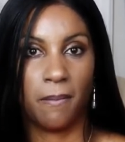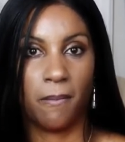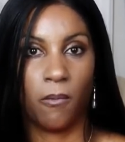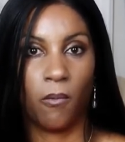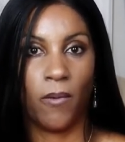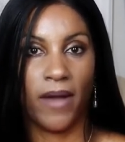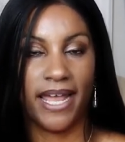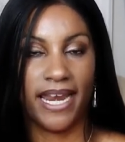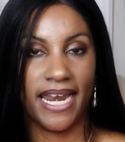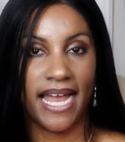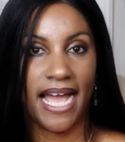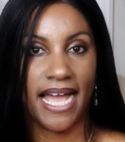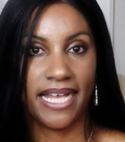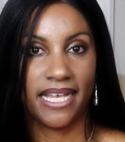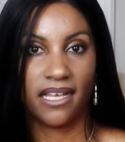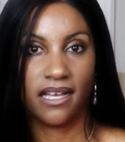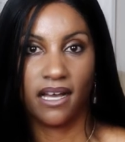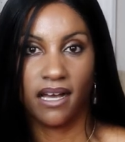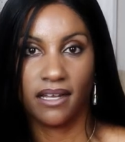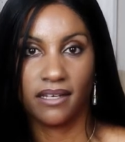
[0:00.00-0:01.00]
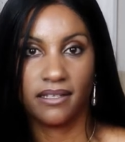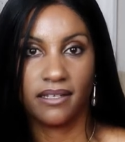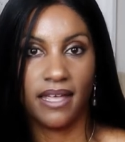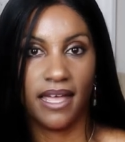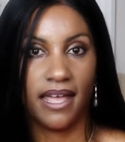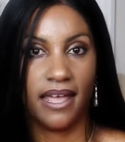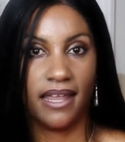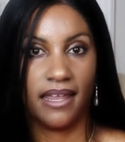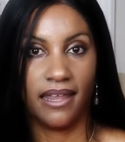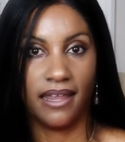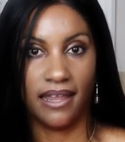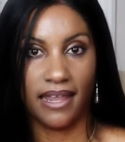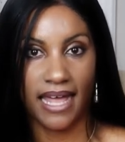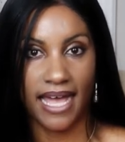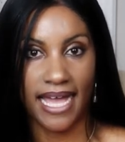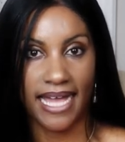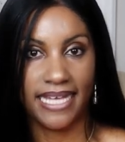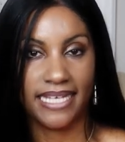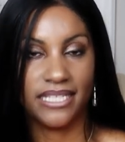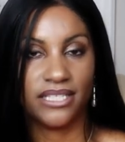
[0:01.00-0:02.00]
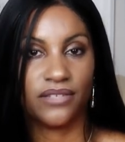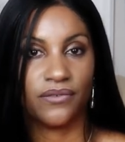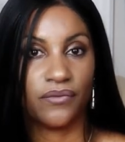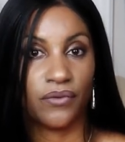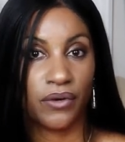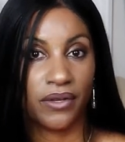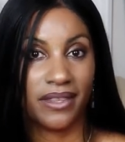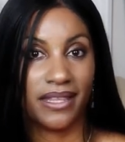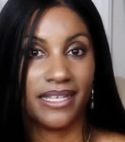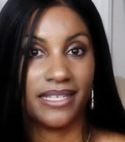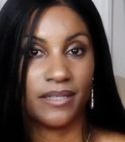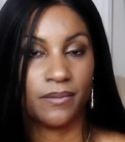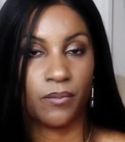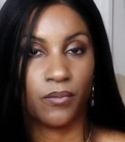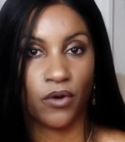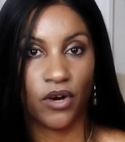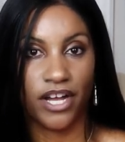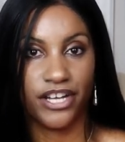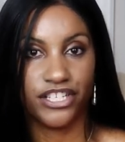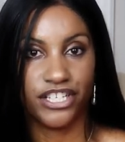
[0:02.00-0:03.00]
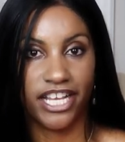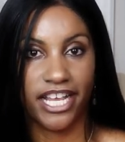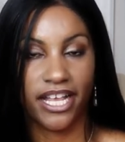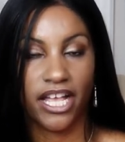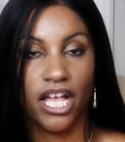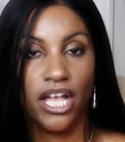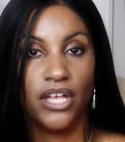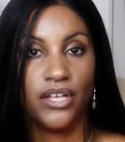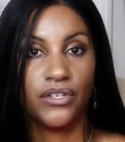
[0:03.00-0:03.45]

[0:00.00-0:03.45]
when I cut lines for this project.